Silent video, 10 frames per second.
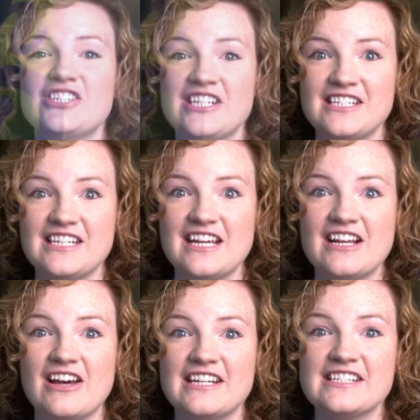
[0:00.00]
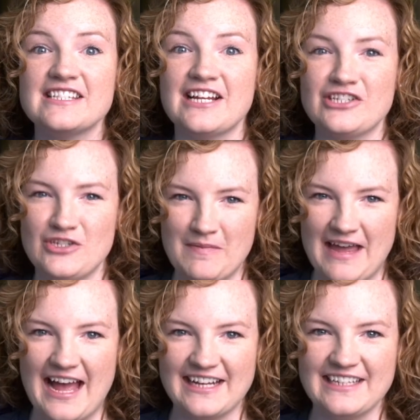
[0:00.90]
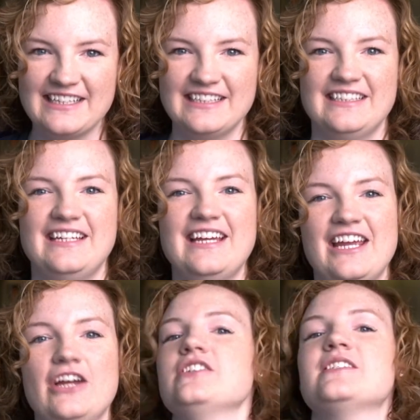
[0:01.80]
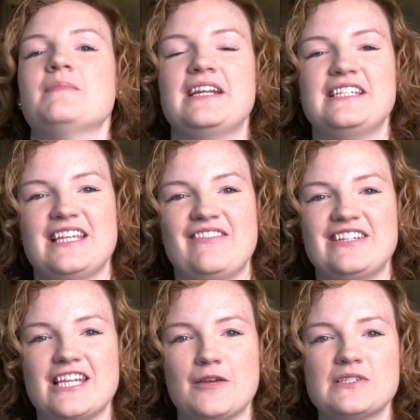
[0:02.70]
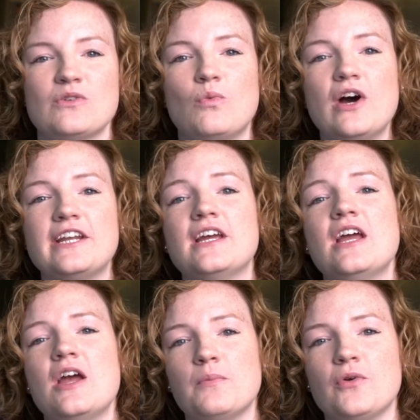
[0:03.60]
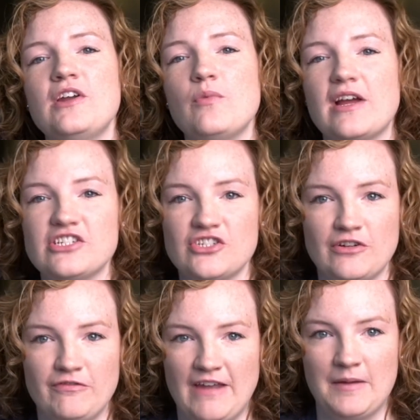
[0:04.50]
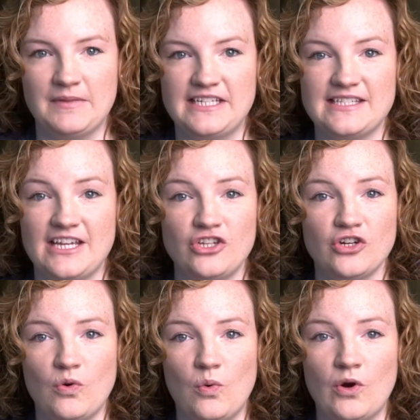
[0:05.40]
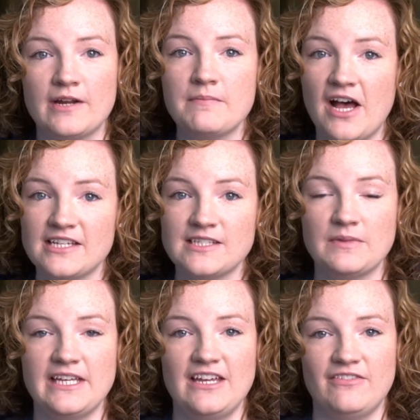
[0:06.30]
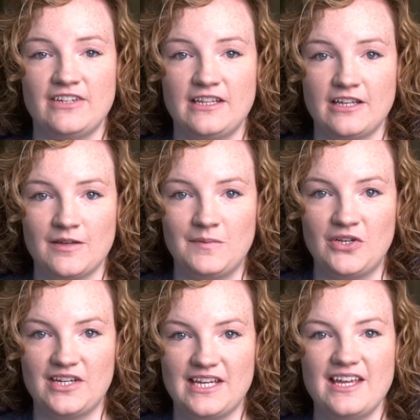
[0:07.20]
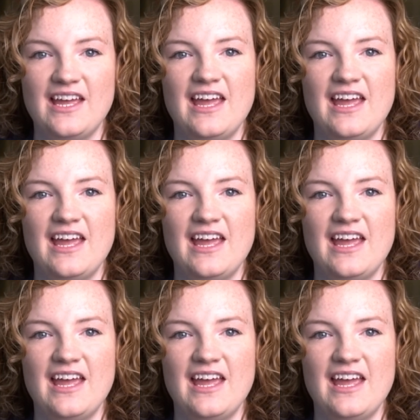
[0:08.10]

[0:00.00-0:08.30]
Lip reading: shindig gonna set you back? Here are some money-saving tips. 1, pre-register families in your core and possibly even in the community.